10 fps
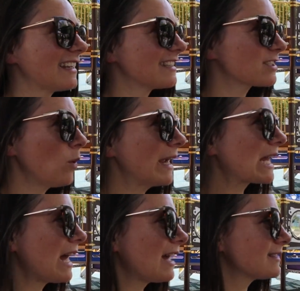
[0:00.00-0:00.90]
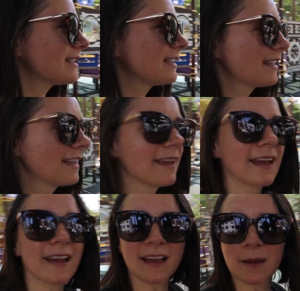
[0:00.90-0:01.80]
and it's quite hot.
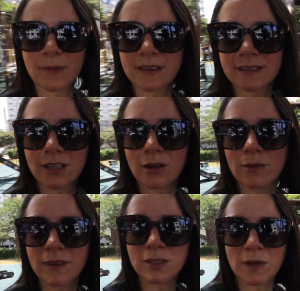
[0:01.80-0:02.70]
Um, so they'll